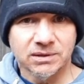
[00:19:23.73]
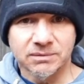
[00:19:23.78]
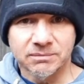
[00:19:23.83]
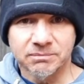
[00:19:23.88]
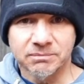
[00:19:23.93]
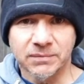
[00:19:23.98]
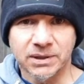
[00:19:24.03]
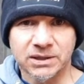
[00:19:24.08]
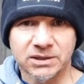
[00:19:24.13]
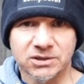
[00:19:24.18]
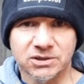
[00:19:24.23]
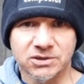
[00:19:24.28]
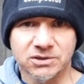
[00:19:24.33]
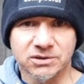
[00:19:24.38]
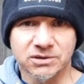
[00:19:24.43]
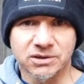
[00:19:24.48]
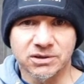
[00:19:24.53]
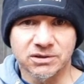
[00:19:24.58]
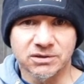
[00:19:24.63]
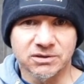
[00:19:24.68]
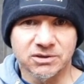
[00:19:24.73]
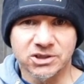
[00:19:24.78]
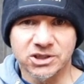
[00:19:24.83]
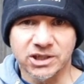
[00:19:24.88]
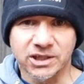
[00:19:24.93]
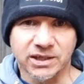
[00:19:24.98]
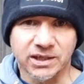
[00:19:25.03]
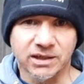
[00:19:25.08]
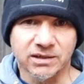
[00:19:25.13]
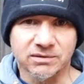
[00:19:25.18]
Make sure you
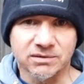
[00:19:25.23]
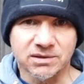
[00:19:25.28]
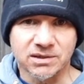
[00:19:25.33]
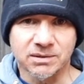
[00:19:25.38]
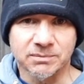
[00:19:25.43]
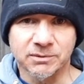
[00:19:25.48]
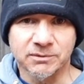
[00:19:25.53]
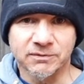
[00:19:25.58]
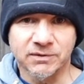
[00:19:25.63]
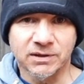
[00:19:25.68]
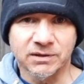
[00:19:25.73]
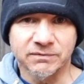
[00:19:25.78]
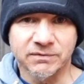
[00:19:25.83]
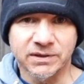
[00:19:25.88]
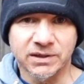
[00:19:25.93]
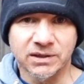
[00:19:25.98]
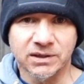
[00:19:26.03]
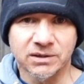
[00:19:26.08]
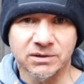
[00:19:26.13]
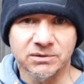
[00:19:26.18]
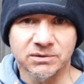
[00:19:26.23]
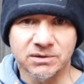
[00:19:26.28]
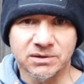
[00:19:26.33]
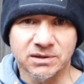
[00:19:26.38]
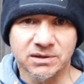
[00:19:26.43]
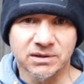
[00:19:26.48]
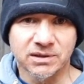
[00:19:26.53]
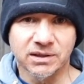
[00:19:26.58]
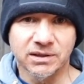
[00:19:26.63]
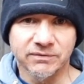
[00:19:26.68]
check out some of our videos
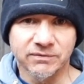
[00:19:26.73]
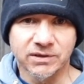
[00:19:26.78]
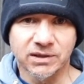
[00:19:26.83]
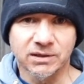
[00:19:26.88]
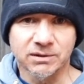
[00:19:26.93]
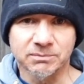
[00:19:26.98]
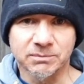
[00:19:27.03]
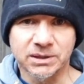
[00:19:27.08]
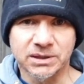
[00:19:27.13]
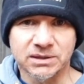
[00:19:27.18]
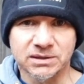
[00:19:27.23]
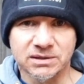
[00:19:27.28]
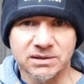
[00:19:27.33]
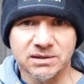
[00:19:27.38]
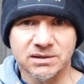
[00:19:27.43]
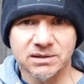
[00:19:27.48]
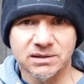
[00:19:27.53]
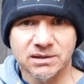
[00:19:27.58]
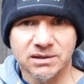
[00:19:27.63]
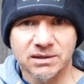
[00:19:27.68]
and leave comments.